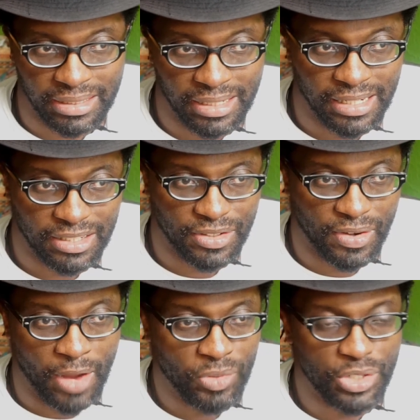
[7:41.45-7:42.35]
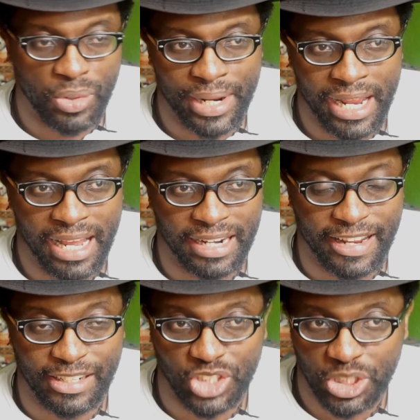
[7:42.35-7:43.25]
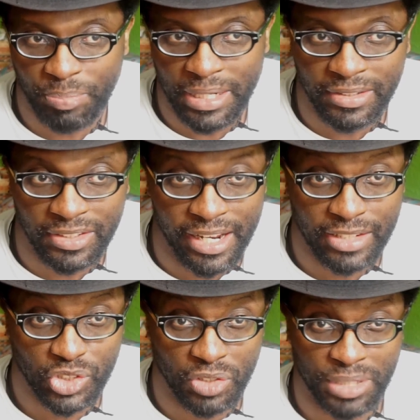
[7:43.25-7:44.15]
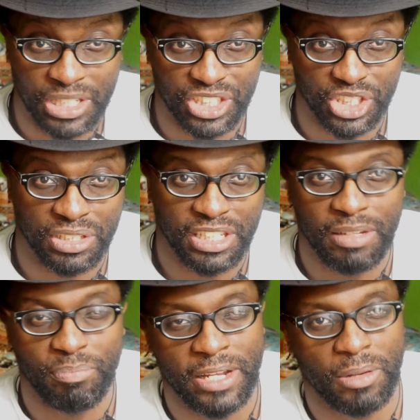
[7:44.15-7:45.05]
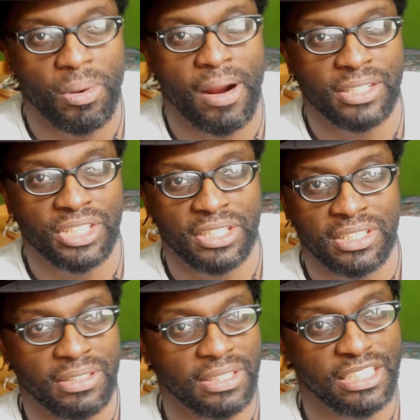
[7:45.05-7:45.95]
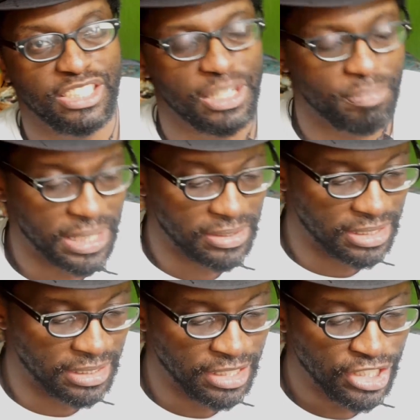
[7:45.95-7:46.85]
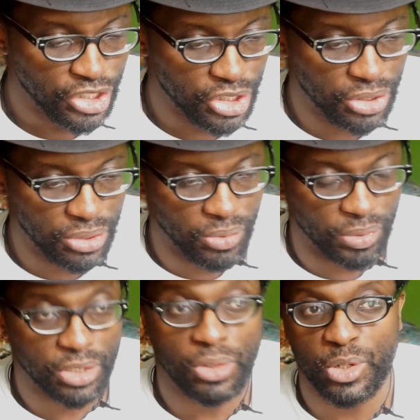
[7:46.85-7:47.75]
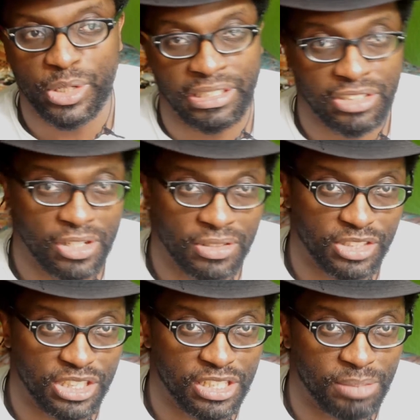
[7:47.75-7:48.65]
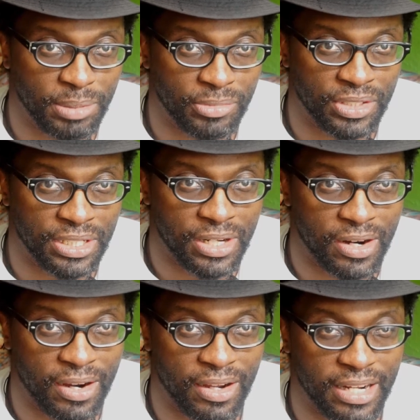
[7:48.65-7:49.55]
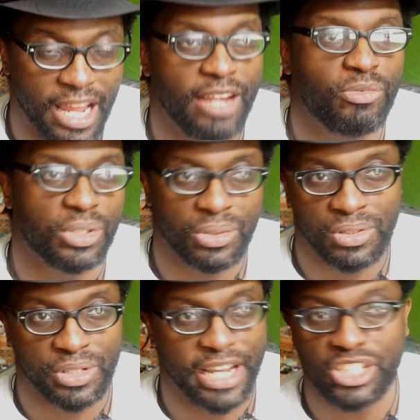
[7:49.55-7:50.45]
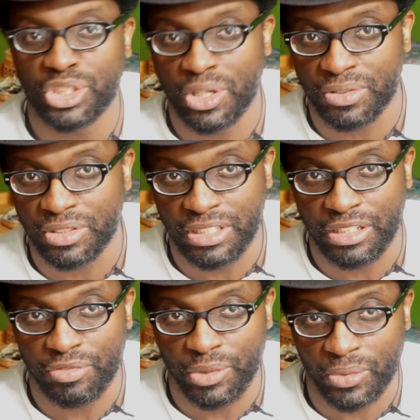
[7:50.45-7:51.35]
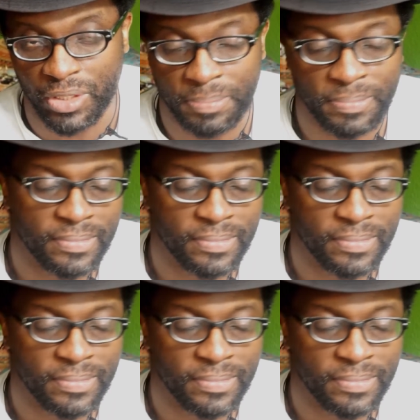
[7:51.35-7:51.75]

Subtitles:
Like, you know, I would go ahead and spend the extra money because you're getting a better processor, you're getting the ability to record internally to the memory card and record externally if you want.